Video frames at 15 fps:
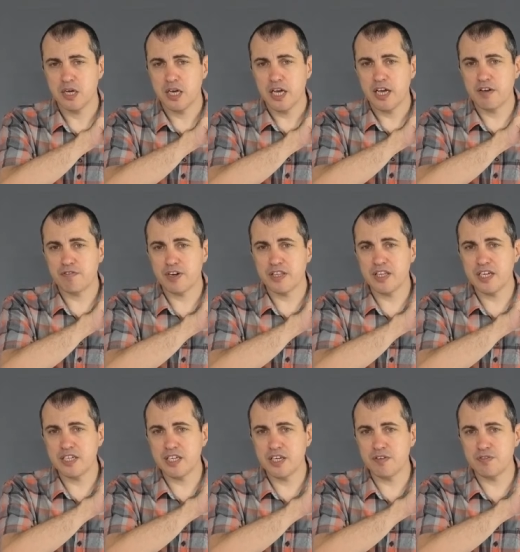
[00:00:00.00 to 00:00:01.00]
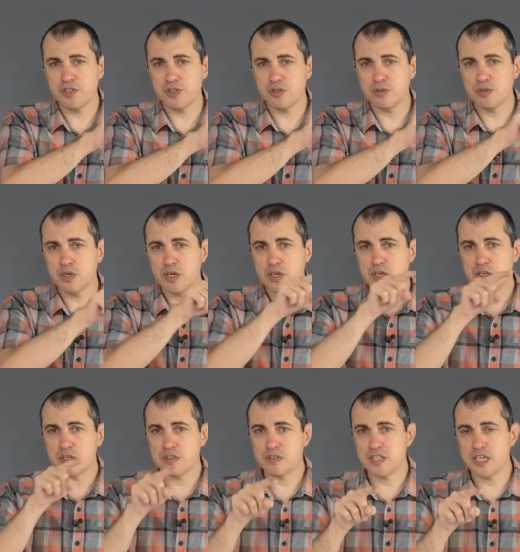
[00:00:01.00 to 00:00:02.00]
If I then give you
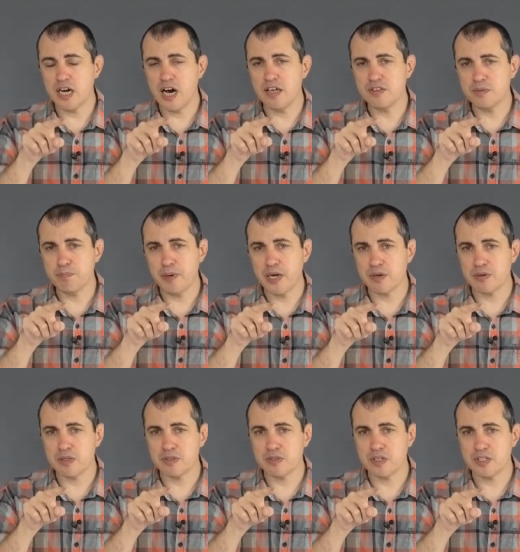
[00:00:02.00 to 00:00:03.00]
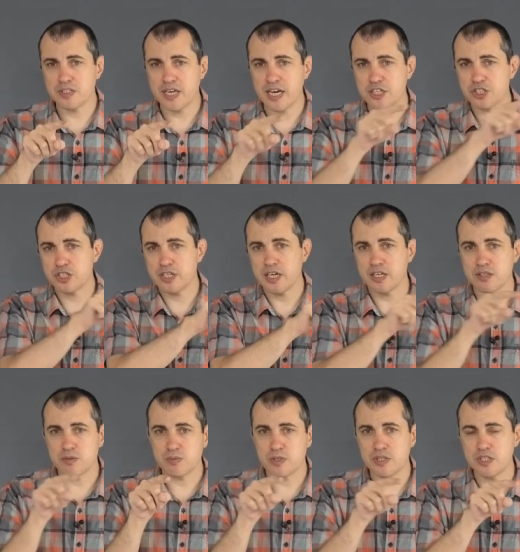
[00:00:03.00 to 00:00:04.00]
the other parent that is hashed together
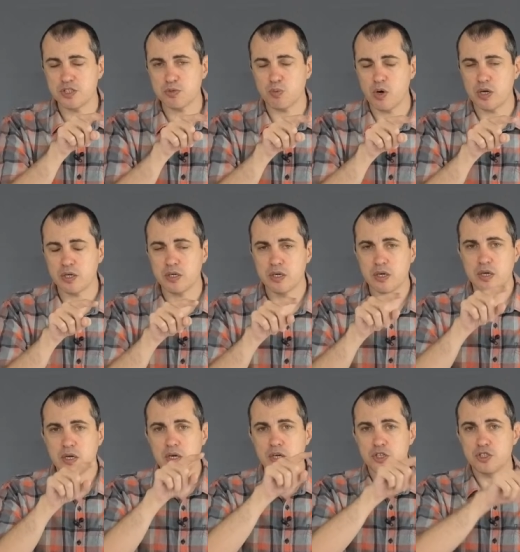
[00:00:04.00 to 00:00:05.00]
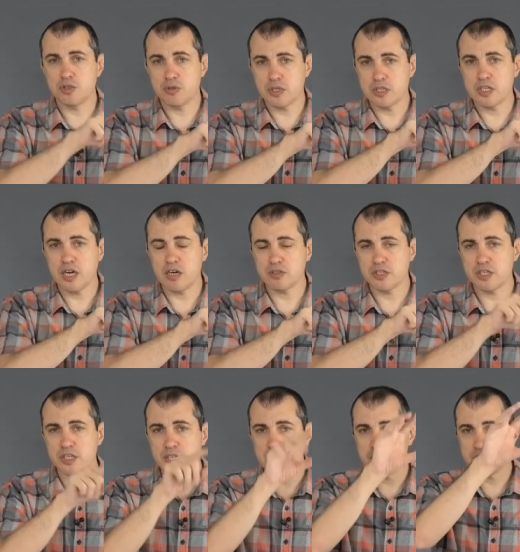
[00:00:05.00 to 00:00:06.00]
with this one, you can
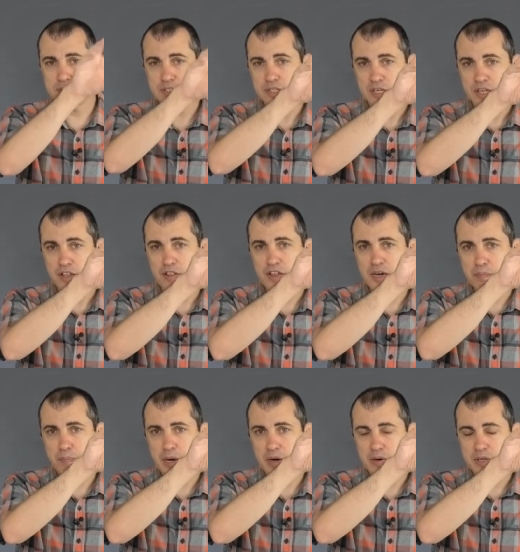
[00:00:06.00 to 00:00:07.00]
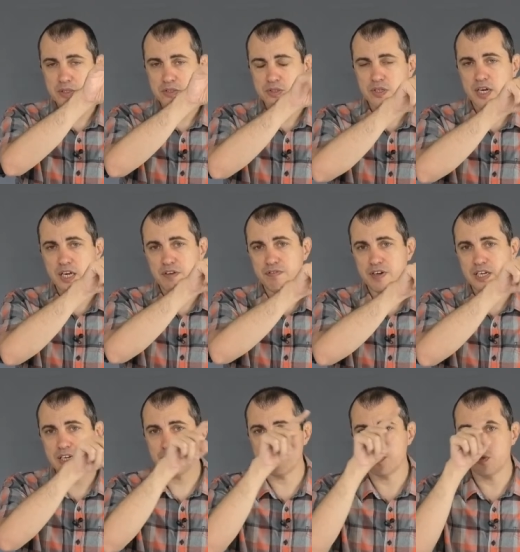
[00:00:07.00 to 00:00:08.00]
calculate their parent. And if I
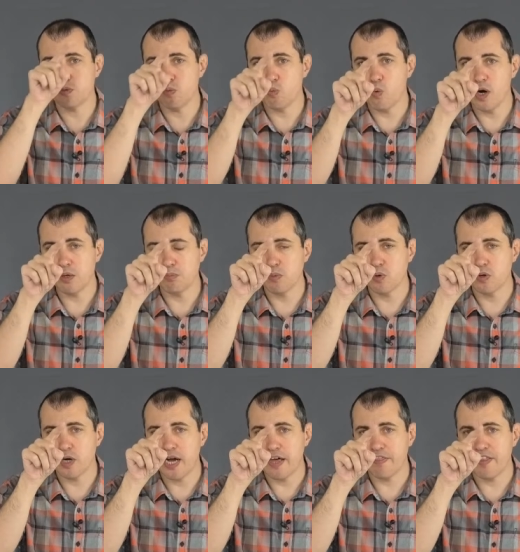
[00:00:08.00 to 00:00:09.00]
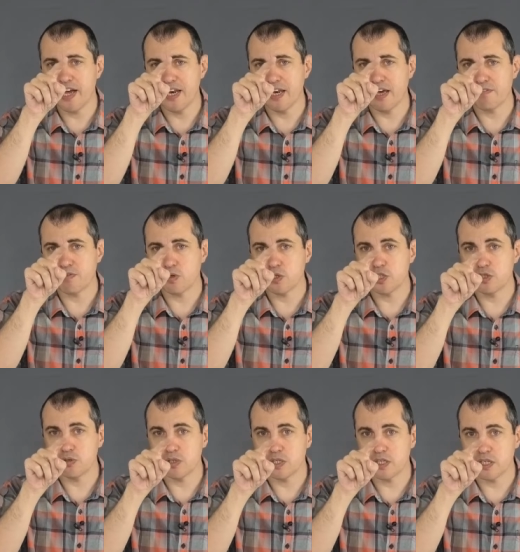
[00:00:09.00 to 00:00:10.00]
give you one more at that level, you
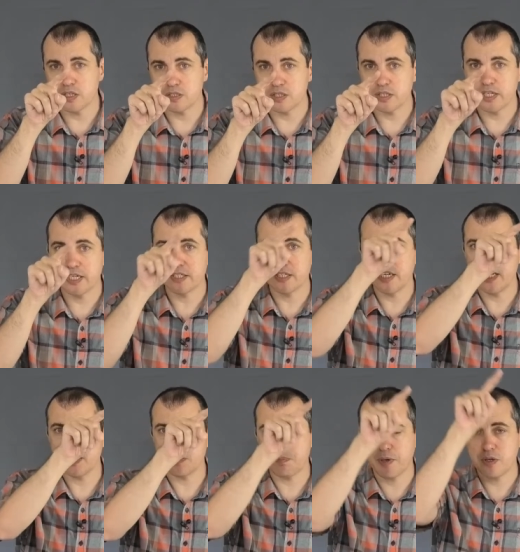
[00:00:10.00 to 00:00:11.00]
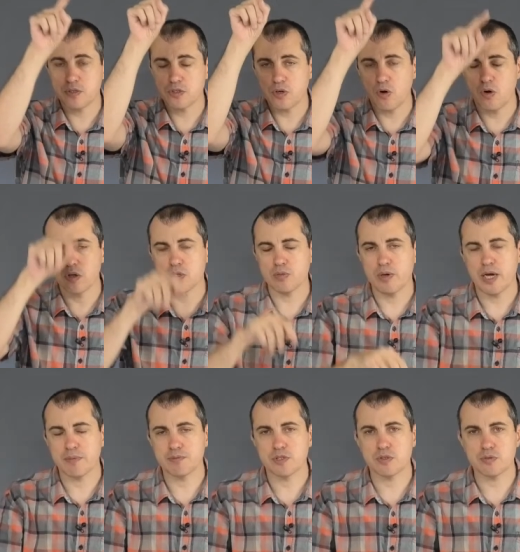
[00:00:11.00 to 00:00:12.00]
can calculate its parent all the way
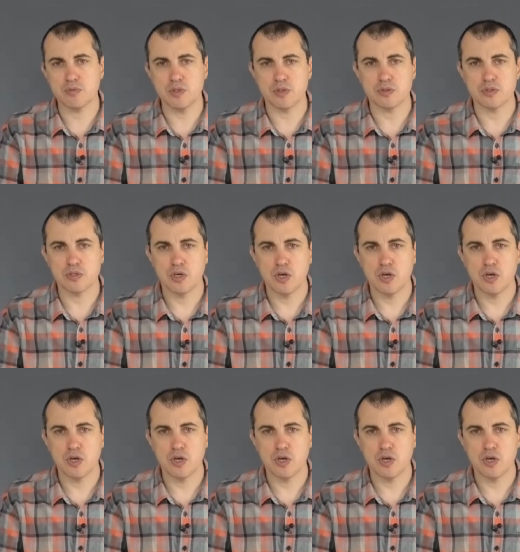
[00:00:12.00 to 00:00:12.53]
up to the root.